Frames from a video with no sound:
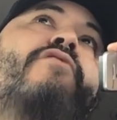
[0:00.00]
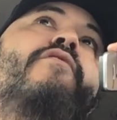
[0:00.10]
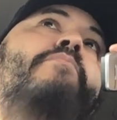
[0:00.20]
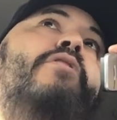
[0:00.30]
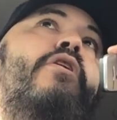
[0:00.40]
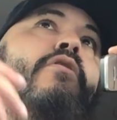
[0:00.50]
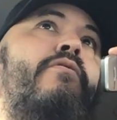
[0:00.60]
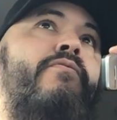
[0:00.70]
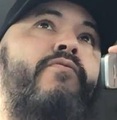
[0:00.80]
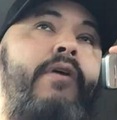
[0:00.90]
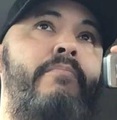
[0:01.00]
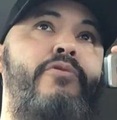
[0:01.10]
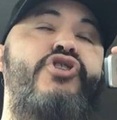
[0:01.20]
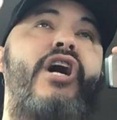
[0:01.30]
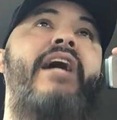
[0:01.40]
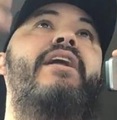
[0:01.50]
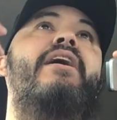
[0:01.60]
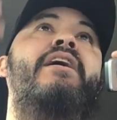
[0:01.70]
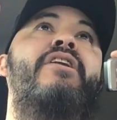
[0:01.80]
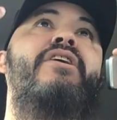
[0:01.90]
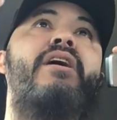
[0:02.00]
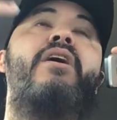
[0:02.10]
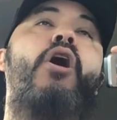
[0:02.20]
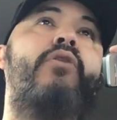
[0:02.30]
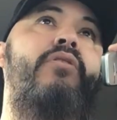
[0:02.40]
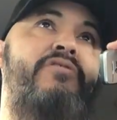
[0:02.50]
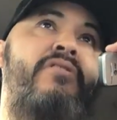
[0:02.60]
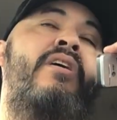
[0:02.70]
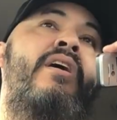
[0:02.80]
from, from China, India, all those